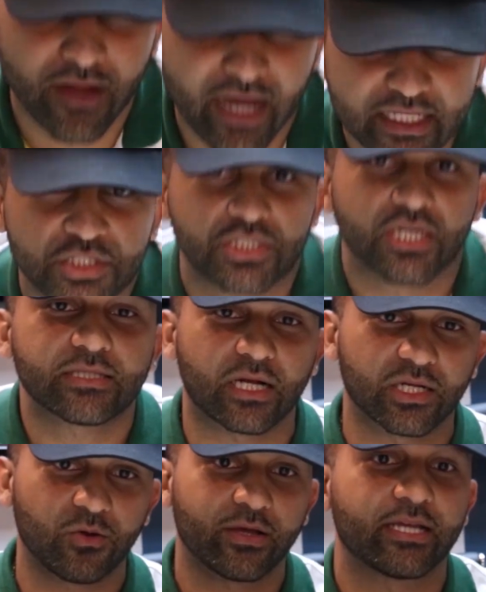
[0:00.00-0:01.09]
I just
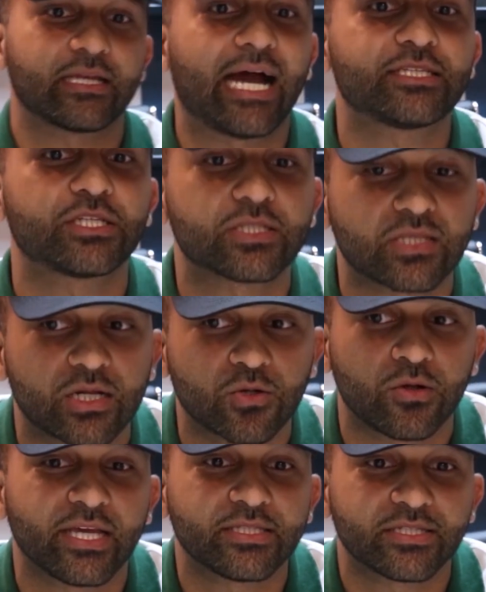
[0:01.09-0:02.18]
started going
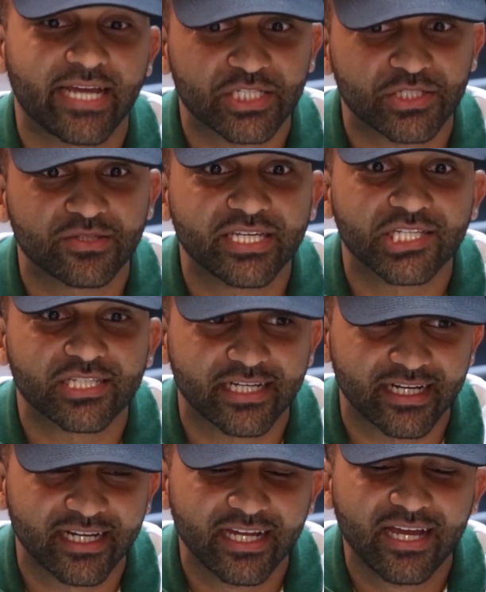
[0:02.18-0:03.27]
international this year.
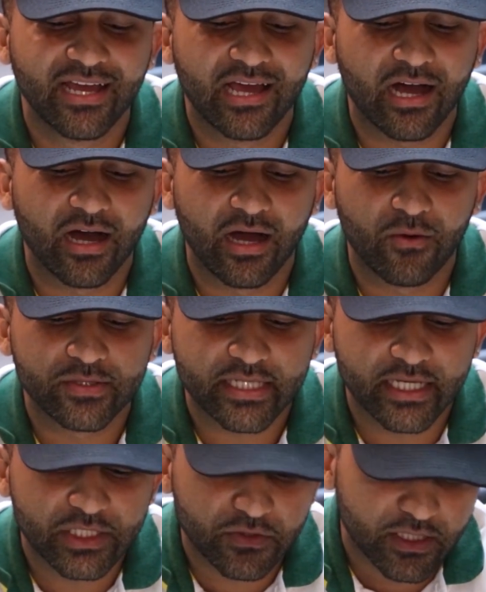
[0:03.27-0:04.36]
I went to
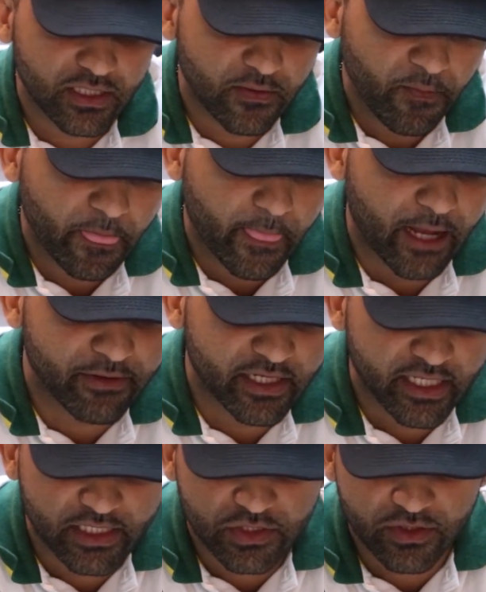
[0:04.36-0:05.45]
Israel. I played
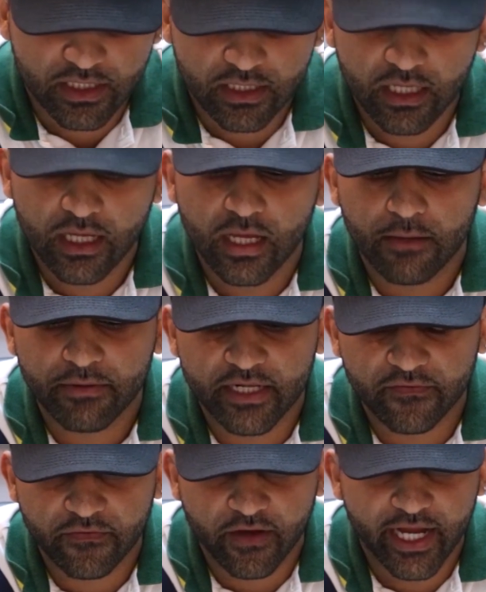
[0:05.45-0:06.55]
in Israel. Played in
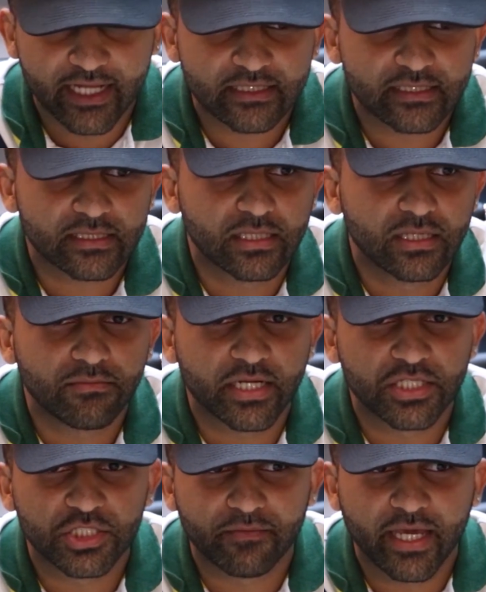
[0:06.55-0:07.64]
France. Played
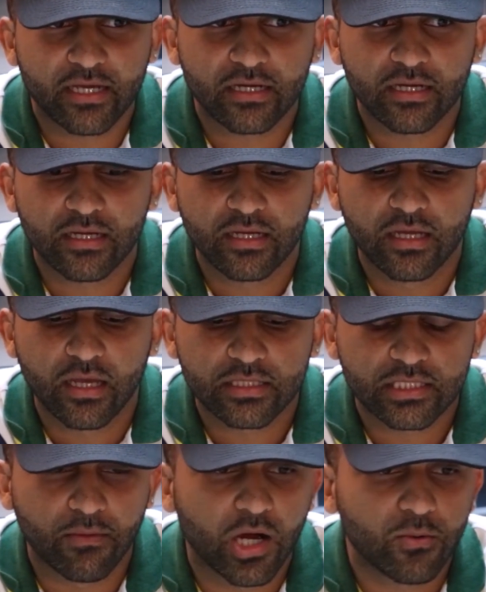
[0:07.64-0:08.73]
in Jamaica.
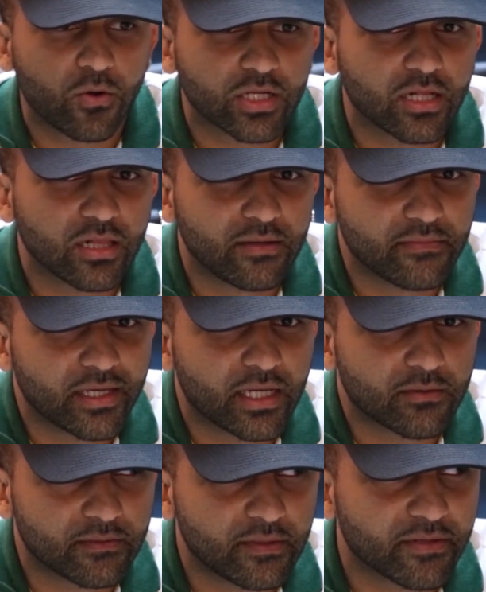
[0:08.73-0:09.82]
Tomorrow I'm going to Colombia. I'm
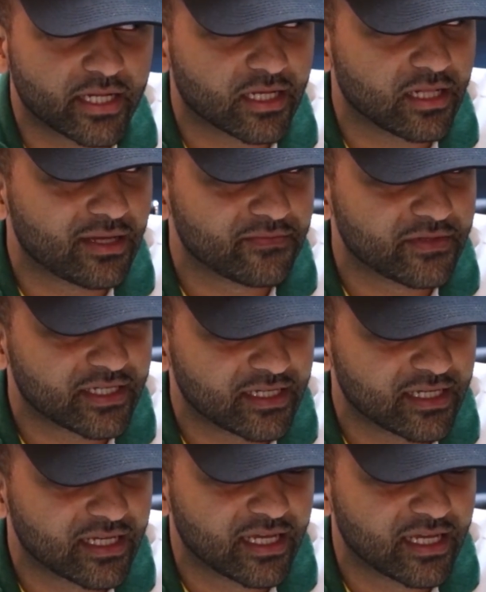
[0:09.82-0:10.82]
going to be playing in Colombia.